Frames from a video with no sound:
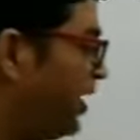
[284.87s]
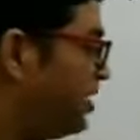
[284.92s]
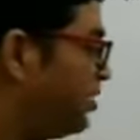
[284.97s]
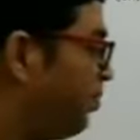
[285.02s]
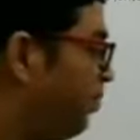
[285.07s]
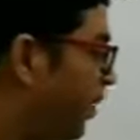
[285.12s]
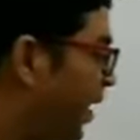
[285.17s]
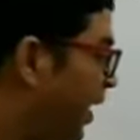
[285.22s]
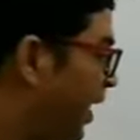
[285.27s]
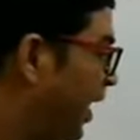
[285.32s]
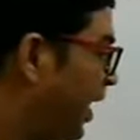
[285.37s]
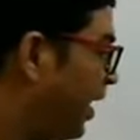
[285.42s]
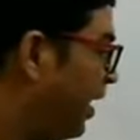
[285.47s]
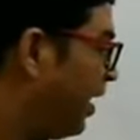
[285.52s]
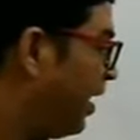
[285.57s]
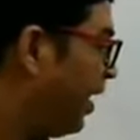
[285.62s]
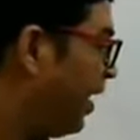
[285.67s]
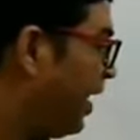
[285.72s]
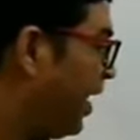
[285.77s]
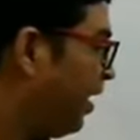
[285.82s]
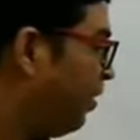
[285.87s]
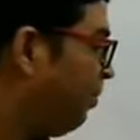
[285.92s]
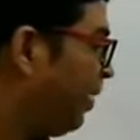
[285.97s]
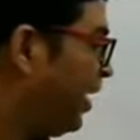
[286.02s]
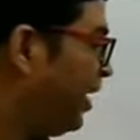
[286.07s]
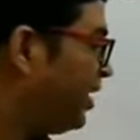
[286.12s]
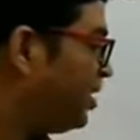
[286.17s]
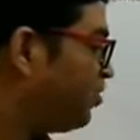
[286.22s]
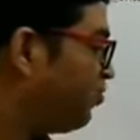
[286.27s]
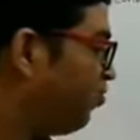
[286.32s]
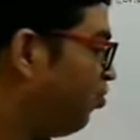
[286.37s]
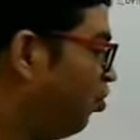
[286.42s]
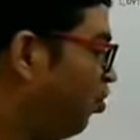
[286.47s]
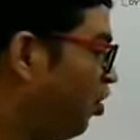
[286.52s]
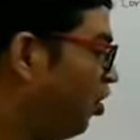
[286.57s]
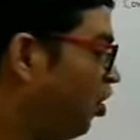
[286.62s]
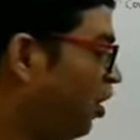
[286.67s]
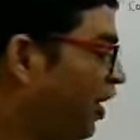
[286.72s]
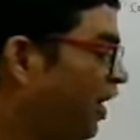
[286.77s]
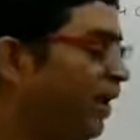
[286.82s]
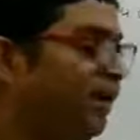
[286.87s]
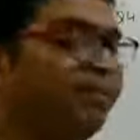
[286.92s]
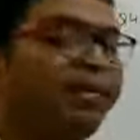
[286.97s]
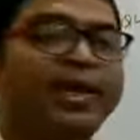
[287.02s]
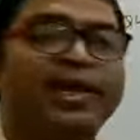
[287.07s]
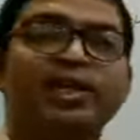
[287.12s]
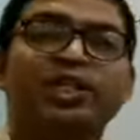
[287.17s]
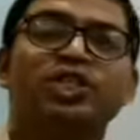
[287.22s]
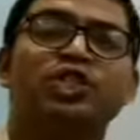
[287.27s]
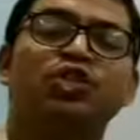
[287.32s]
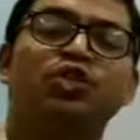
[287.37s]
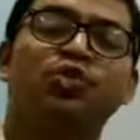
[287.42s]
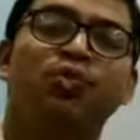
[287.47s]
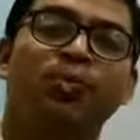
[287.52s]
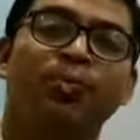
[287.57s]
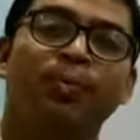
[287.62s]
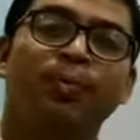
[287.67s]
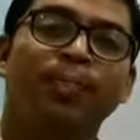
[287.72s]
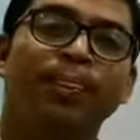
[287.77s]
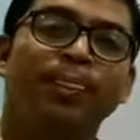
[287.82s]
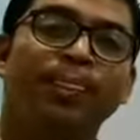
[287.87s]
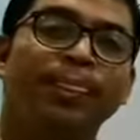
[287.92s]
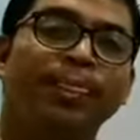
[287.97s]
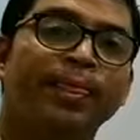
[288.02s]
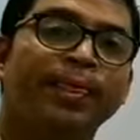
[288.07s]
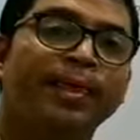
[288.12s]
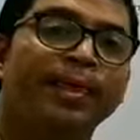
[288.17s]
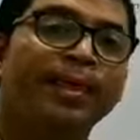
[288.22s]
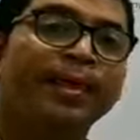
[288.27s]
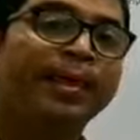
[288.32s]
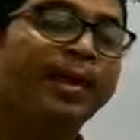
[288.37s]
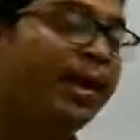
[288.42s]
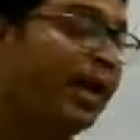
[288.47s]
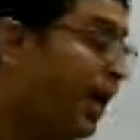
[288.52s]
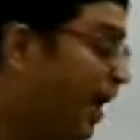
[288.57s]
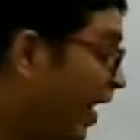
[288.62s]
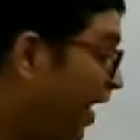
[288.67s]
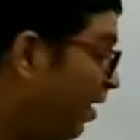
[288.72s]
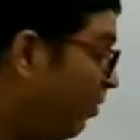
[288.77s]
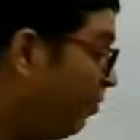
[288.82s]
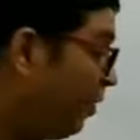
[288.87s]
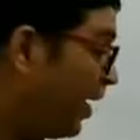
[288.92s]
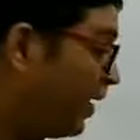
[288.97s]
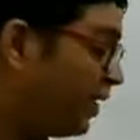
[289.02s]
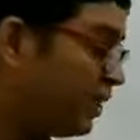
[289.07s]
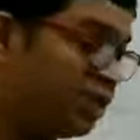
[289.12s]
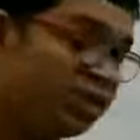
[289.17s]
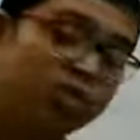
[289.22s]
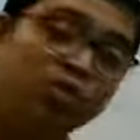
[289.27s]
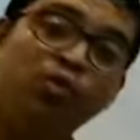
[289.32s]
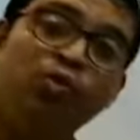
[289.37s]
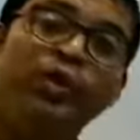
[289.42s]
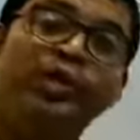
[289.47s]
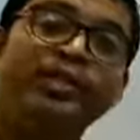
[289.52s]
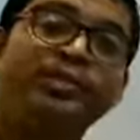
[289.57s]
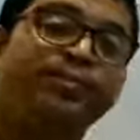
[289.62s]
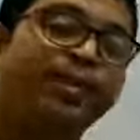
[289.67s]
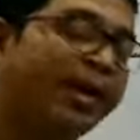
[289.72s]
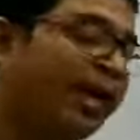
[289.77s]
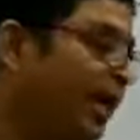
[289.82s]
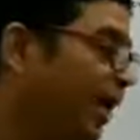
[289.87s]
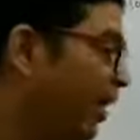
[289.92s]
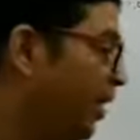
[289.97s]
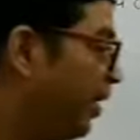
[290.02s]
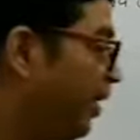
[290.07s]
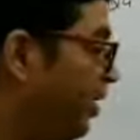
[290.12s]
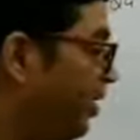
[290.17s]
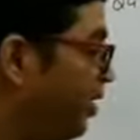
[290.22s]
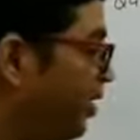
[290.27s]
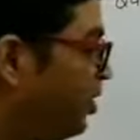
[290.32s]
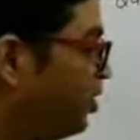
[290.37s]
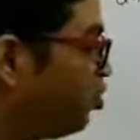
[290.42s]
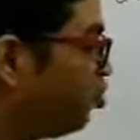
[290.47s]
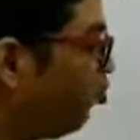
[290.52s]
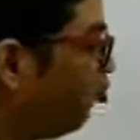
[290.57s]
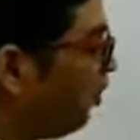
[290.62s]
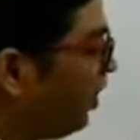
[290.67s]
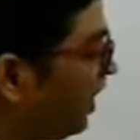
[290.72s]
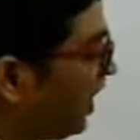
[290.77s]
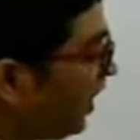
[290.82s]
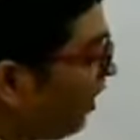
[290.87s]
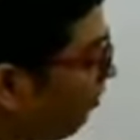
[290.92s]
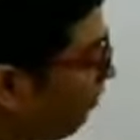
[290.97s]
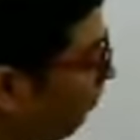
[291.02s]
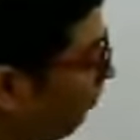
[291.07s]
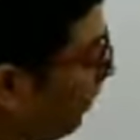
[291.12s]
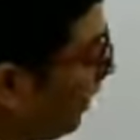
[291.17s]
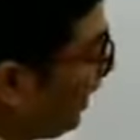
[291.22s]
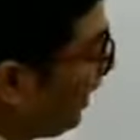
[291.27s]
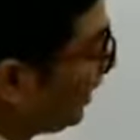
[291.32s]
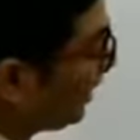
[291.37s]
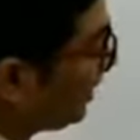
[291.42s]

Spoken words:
bigger, n minus 4 or n minus 2? N minus 2 is bigger. So we can break